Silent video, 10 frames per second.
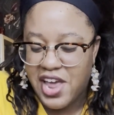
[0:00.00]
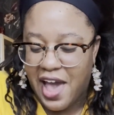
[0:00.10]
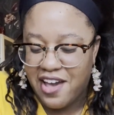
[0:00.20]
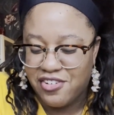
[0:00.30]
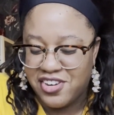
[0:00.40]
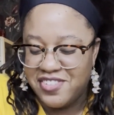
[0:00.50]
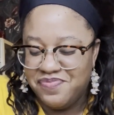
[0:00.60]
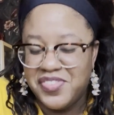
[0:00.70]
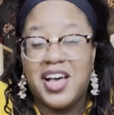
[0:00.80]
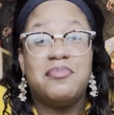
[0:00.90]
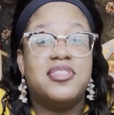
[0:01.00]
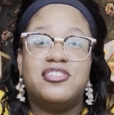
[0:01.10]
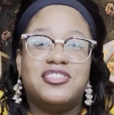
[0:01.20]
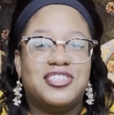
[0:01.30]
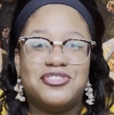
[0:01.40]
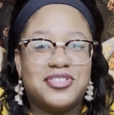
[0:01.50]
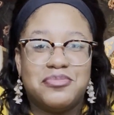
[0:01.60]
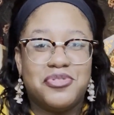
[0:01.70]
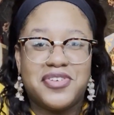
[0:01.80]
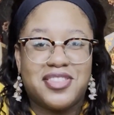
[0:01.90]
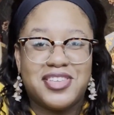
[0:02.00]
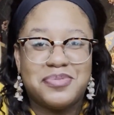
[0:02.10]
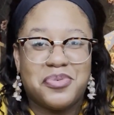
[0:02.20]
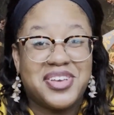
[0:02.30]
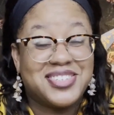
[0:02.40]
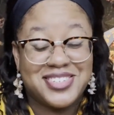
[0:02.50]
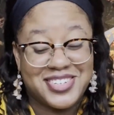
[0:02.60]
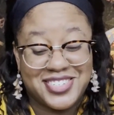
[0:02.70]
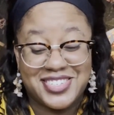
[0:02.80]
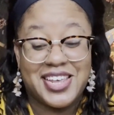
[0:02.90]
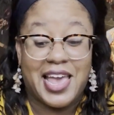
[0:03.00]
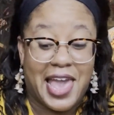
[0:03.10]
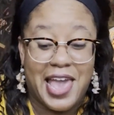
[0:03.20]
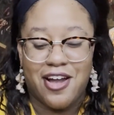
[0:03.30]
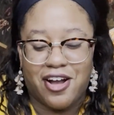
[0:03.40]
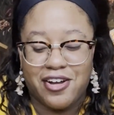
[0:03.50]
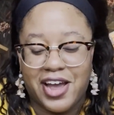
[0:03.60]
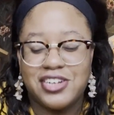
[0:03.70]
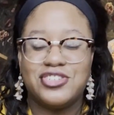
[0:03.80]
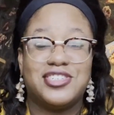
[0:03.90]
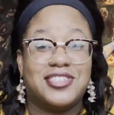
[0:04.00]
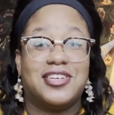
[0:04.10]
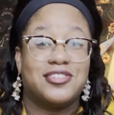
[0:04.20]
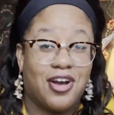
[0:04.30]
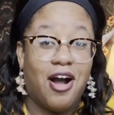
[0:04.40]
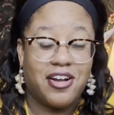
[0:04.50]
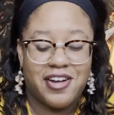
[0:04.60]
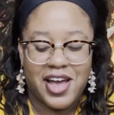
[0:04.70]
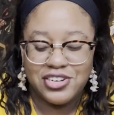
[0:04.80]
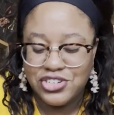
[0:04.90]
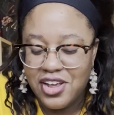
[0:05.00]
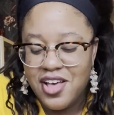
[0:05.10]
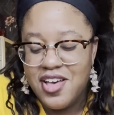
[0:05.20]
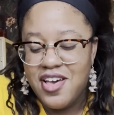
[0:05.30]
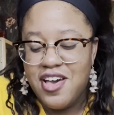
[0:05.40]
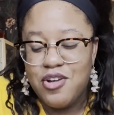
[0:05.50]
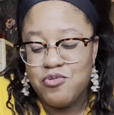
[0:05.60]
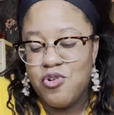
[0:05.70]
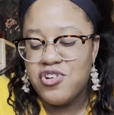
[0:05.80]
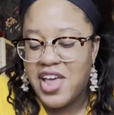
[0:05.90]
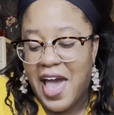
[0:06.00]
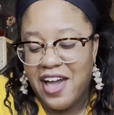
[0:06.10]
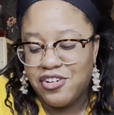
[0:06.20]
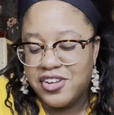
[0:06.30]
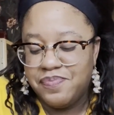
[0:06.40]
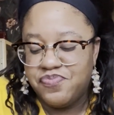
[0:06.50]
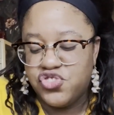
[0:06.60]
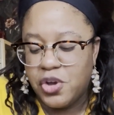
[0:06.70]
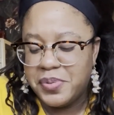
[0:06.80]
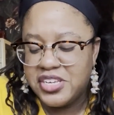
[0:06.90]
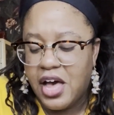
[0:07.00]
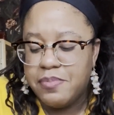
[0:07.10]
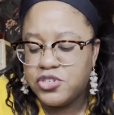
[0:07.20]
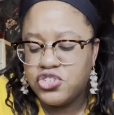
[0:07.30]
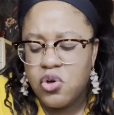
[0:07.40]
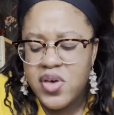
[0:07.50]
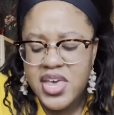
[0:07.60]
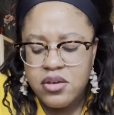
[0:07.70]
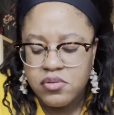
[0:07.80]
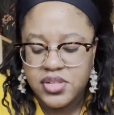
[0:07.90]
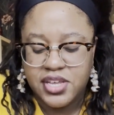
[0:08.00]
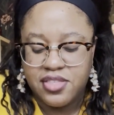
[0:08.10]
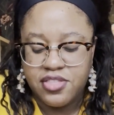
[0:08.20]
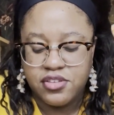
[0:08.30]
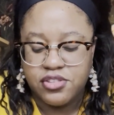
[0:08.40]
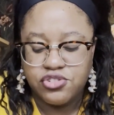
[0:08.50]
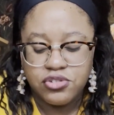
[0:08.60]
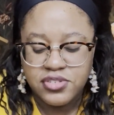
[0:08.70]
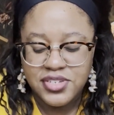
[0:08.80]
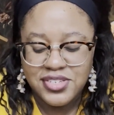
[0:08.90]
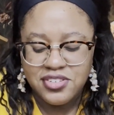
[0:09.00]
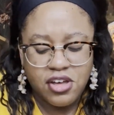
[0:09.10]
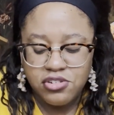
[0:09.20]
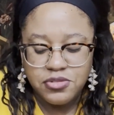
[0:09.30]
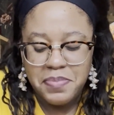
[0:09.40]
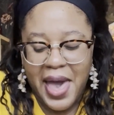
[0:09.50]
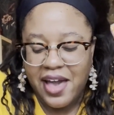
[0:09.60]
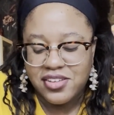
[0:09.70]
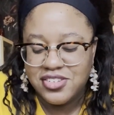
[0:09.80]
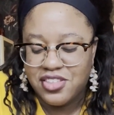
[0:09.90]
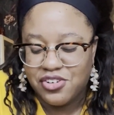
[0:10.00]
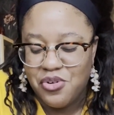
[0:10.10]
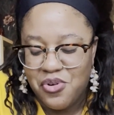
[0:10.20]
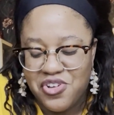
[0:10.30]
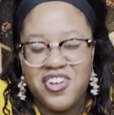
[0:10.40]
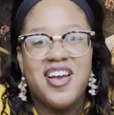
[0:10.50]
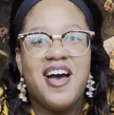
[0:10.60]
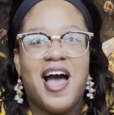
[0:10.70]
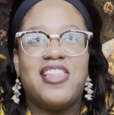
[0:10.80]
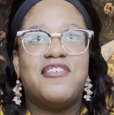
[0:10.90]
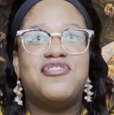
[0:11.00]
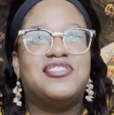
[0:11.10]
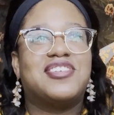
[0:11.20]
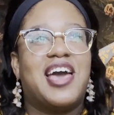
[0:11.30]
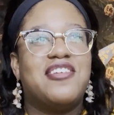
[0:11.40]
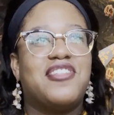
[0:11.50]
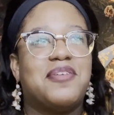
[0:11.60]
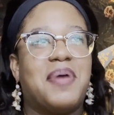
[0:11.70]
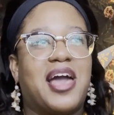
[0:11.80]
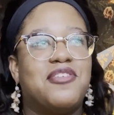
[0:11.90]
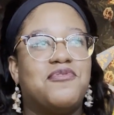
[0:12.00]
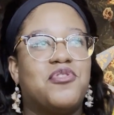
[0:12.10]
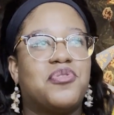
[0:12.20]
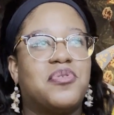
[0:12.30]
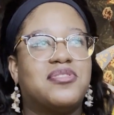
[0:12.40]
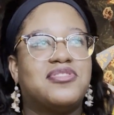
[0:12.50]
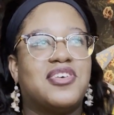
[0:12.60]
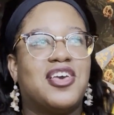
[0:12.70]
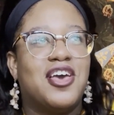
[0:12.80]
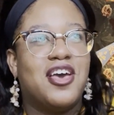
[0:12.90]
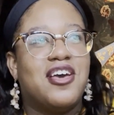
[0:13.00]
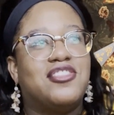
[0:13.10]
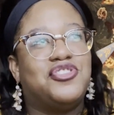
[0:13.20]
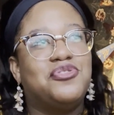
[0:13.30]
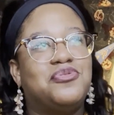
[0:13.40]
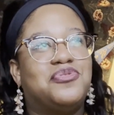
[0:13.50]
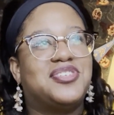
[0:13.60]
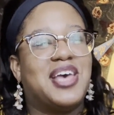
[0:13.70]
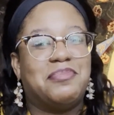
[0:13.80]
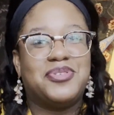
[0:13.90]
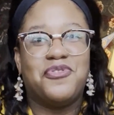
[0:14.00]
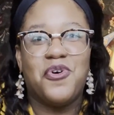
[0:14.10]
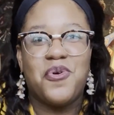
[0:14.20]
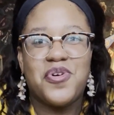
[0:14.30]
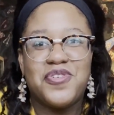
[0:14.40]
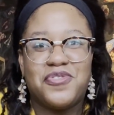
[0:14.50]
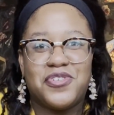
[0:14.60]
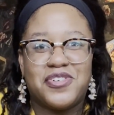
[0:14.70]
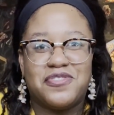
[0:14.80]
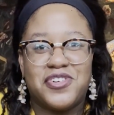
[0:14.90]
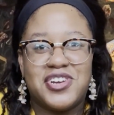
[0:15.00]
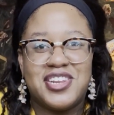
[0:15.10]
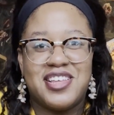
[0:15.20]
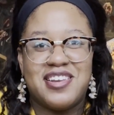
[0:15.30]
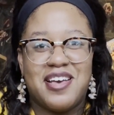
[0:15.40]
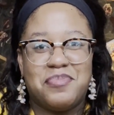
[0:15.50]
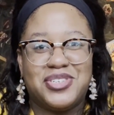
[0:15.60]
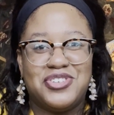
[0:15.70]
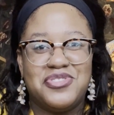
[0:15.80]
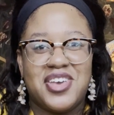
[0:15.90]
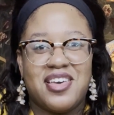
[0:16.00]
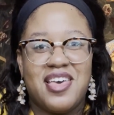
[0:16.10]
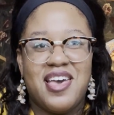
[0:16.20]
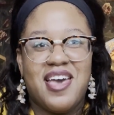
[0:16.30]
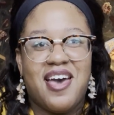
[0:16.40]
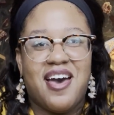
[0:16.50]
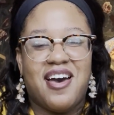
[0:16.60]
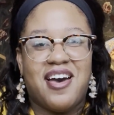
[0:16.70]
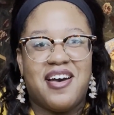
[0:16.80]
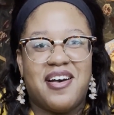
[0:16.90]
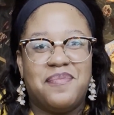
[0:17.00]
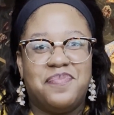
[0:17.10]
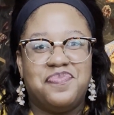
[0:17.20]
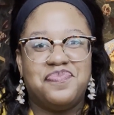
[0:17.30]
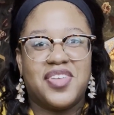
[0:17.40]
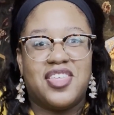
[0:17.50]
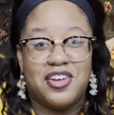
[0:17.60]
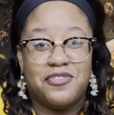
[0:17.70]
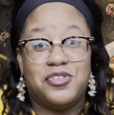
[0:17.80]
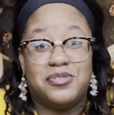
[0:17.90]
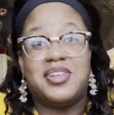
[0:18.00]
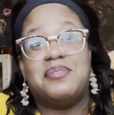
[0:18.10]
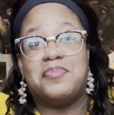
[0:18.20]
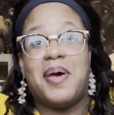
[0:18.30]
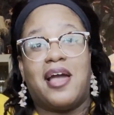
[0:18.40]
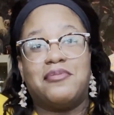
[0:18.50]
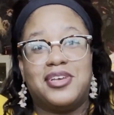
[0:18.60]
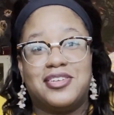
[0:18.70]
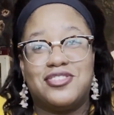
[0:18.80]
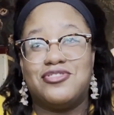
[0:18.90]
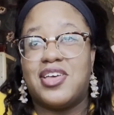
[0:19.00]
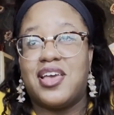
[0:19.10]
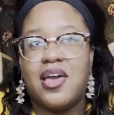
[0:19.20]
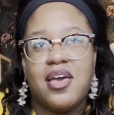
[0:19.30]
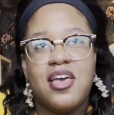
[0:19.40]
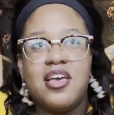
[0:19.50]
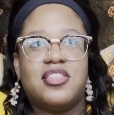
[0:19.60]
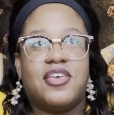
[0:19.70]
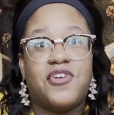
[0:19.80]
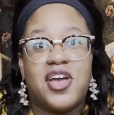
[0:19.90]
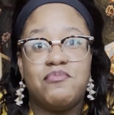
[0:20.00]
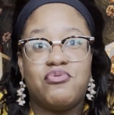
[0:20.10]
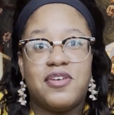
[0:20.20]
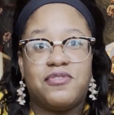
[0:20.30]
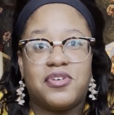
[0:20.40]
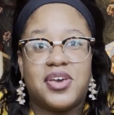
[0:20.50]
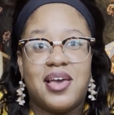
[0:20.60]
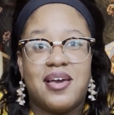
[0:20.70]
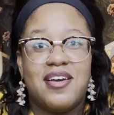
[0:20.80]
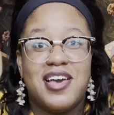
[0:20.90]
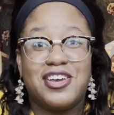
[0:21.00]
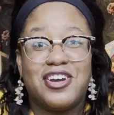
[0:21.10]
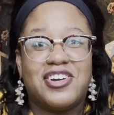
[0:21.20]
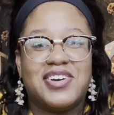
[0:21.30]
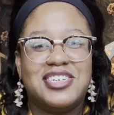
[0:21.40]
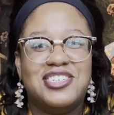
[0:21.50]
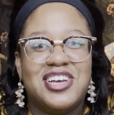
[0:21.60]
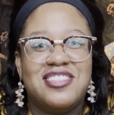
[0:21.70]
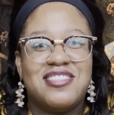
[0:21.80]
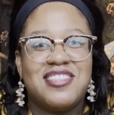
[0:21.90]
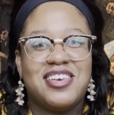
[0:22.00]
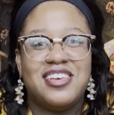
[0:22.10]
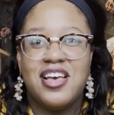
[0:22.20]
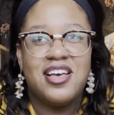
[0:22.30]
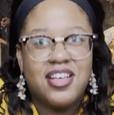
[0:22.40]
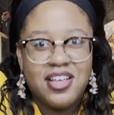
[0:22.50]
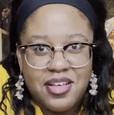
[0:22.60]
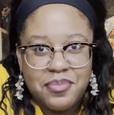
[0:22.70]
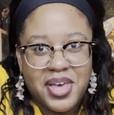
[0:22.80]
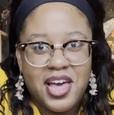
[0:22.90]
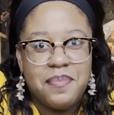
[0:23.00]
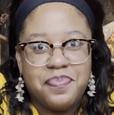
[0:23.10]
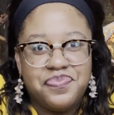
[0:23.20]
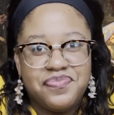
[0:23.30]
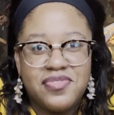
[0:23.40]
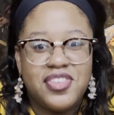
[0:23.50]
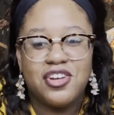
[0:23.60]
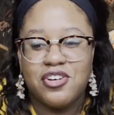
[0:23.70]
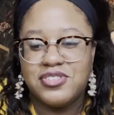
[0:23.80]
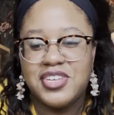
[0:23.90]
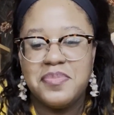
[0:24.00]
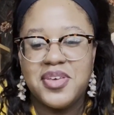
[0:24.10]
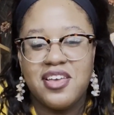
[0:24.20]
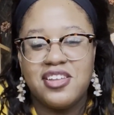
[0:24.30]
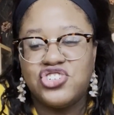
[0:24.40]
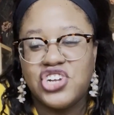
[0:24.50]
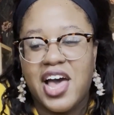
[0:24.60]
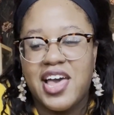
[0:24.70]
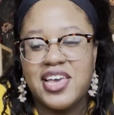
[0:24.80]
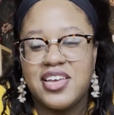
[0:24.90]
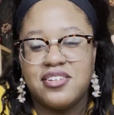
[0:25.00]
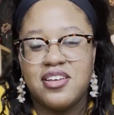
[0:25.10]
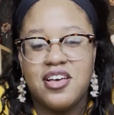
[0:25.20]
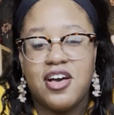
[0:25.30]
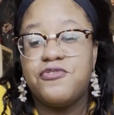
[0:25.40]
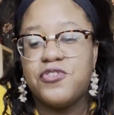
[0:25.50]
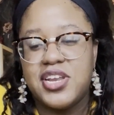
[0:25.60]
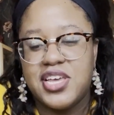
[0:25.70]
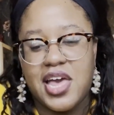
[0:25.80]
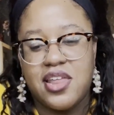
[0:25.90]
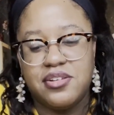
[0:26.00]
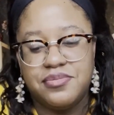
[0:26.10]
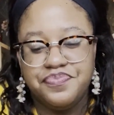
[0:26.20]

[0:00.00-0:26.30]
Hagrid. I'm literally doing the movie at this point because it doesn't say a car crash, it just says car crash. Roared Hagrid, jumping up so angrily that the Dursleys scuttled back to their corner. I love this kind of like back and forth where it's like 2 steps forward for Vernon and Petunia, and then a few steps back because they're like, they find bravery and courage, and then they become, you know, timid and shy and afraid again.